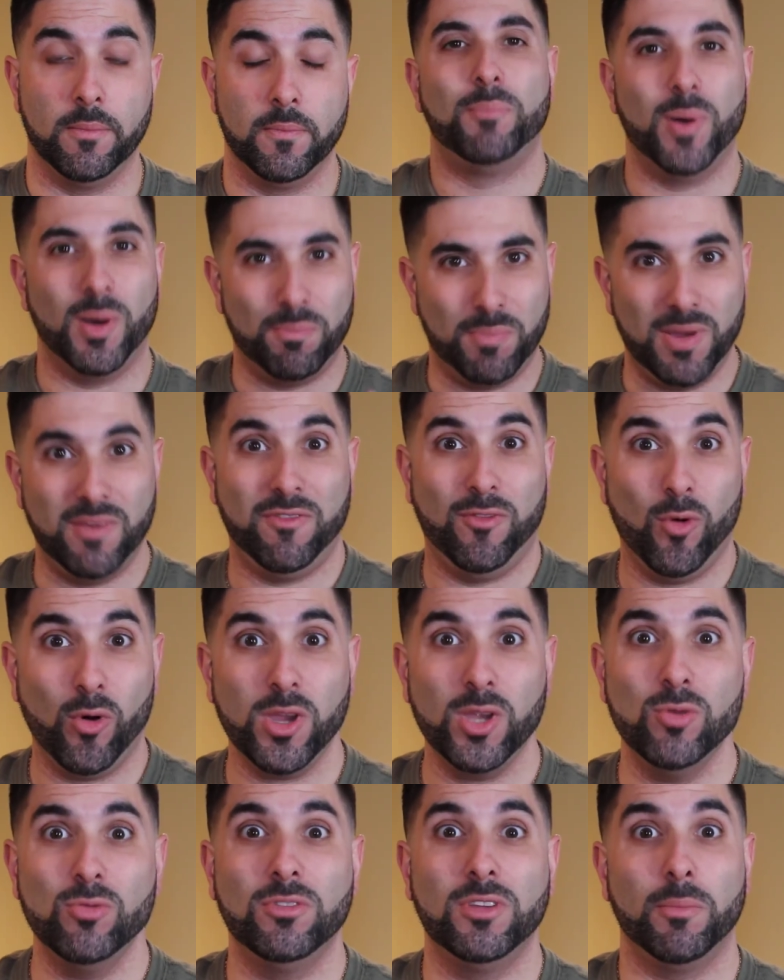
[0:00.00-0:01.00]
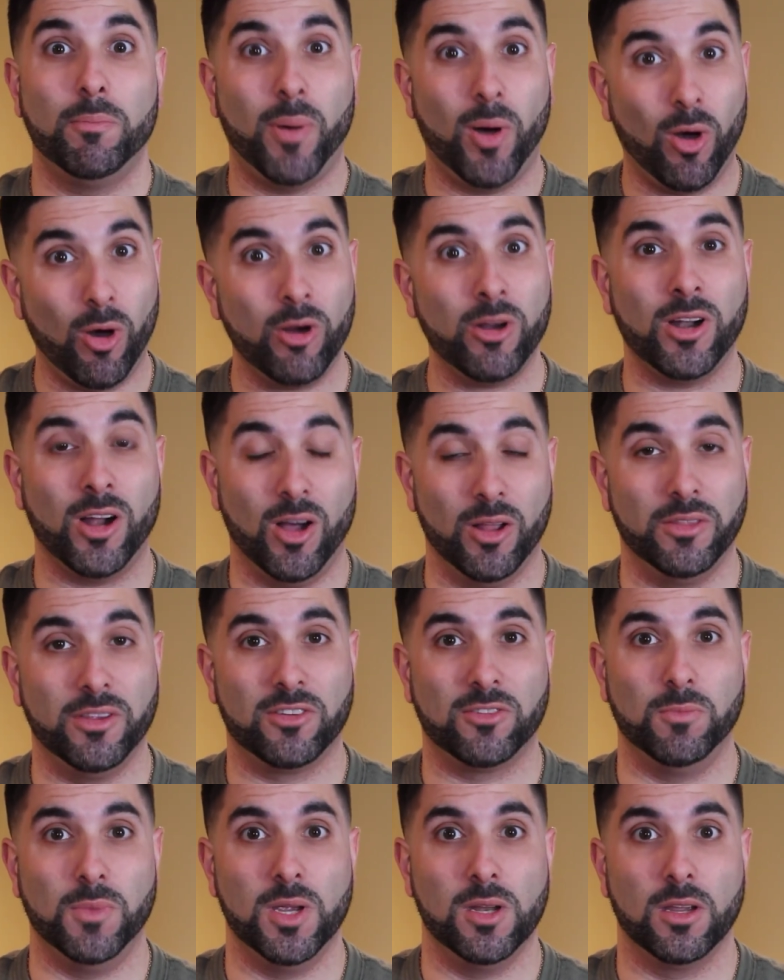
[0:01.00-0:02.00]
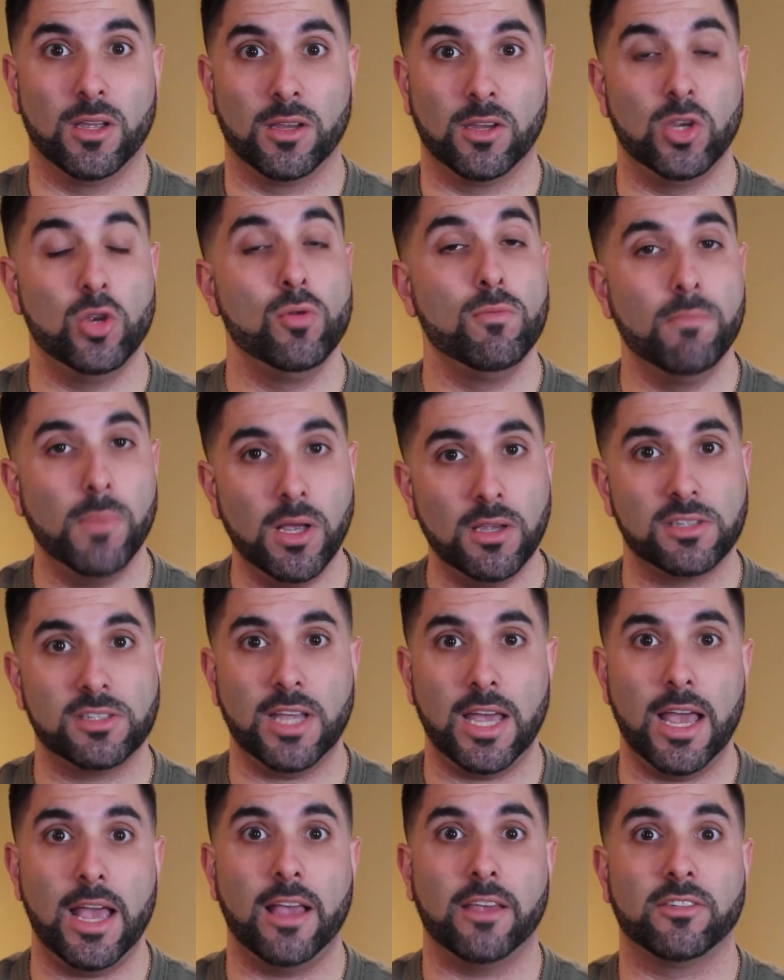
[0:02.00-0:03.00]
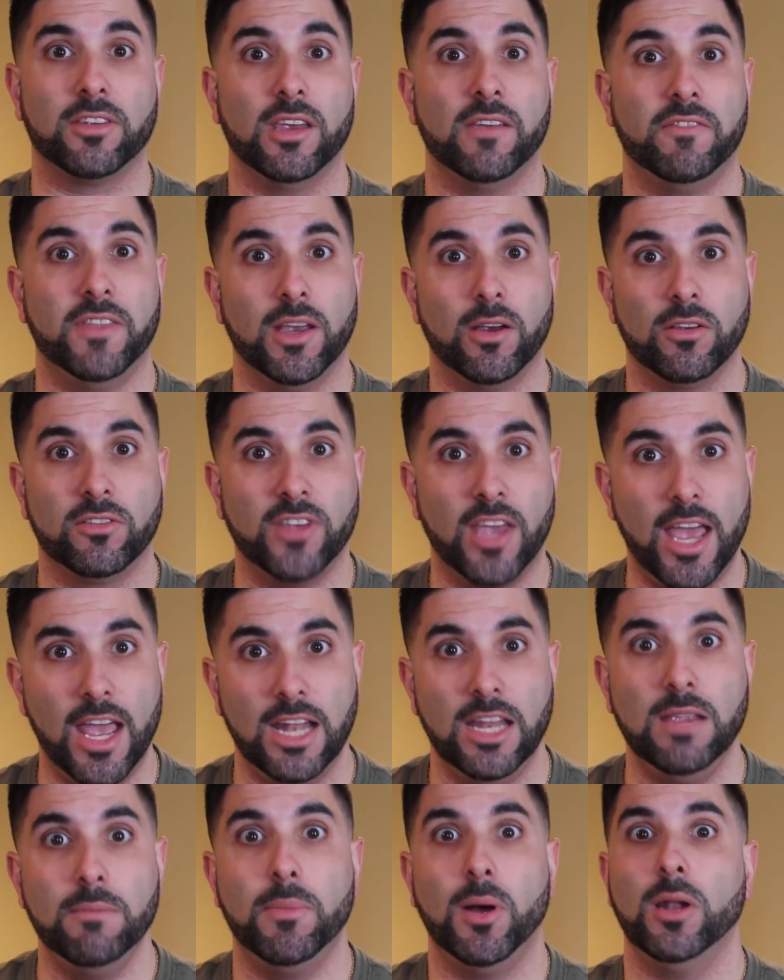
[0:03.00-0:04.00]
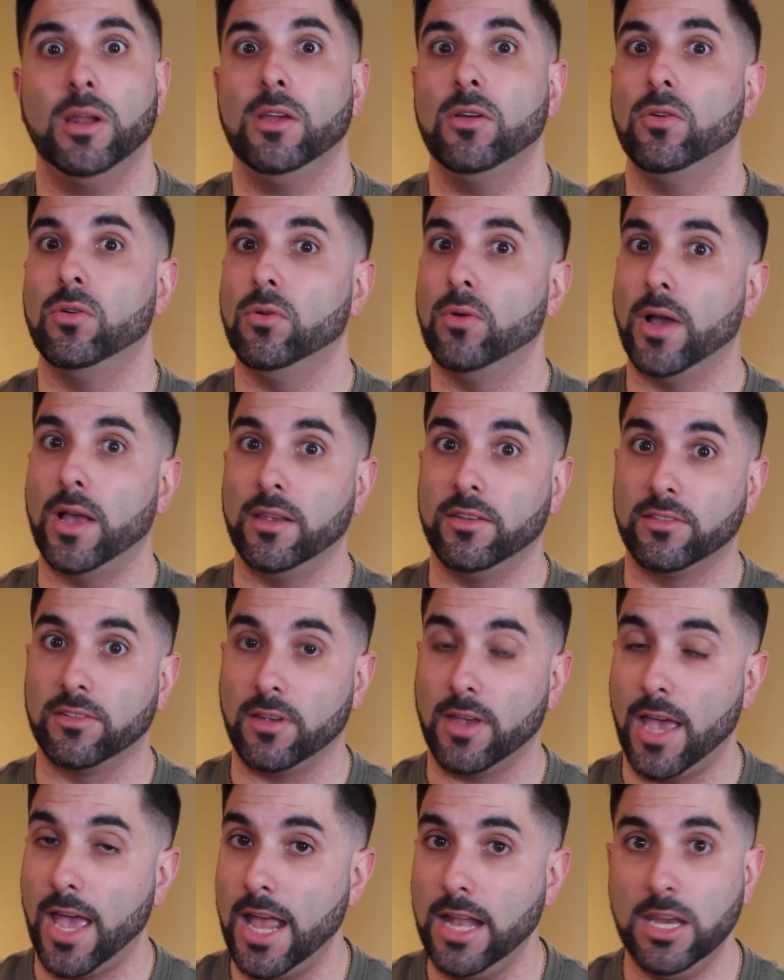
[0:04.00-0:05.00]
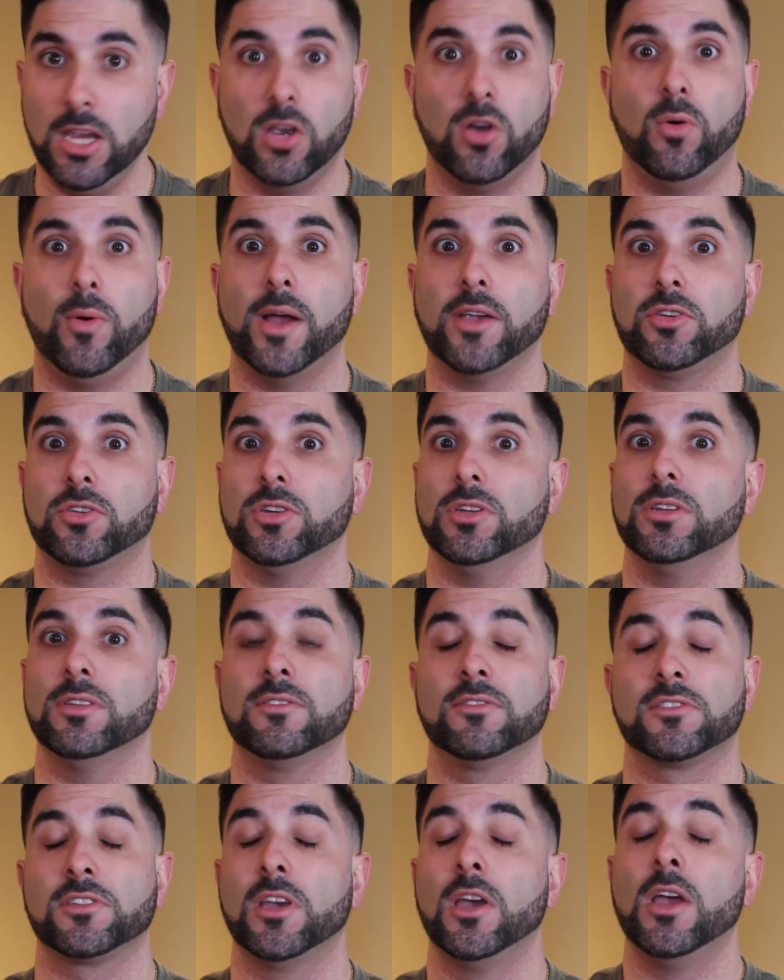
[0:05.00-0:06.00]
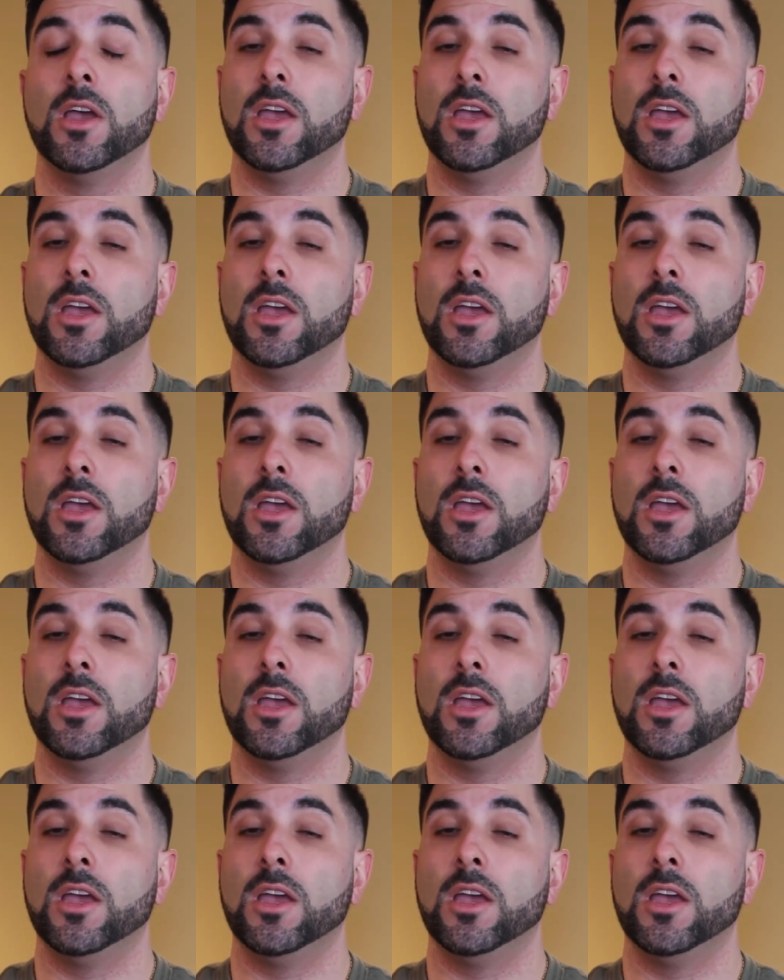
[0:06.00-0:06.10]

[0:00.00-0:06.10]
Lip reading: But before you depart on this meeting, you must ask if there's anybody who has any questions,